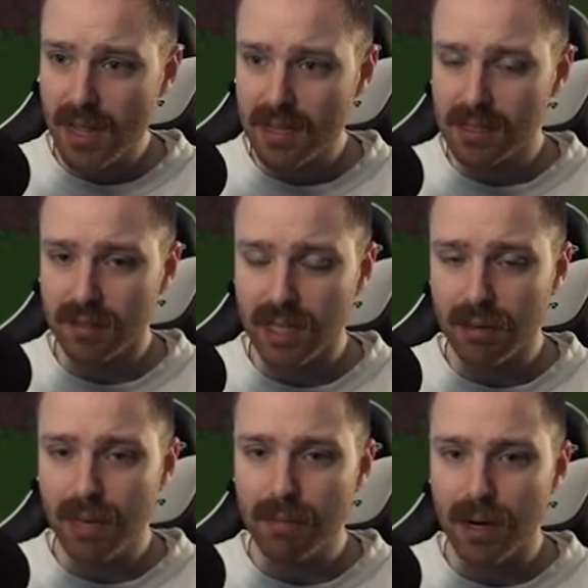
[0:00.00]
and this looks like a
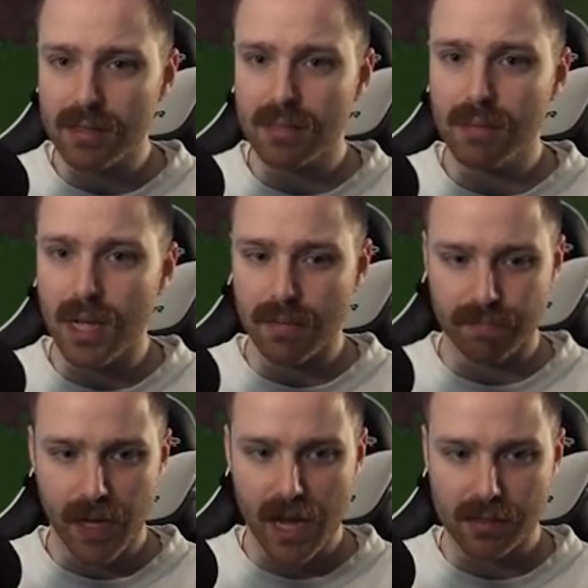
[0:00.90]
mini boss to me.
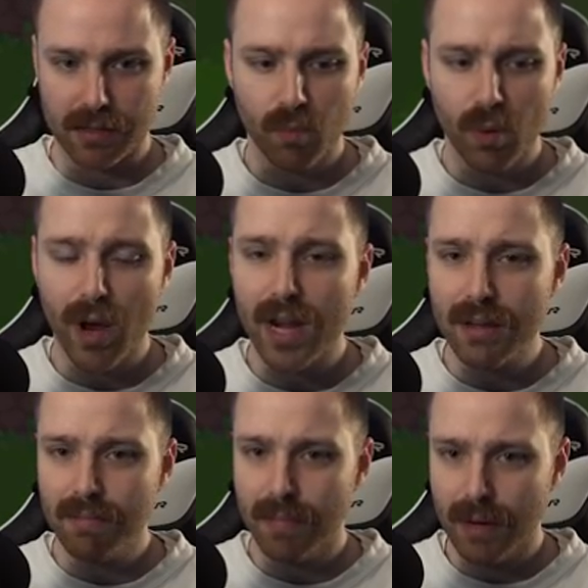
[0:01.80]
Yes, we ready?
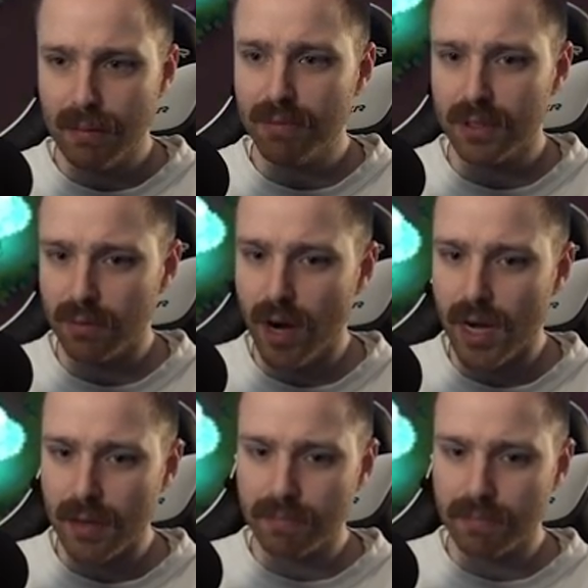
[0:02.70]
I'm feeling ready.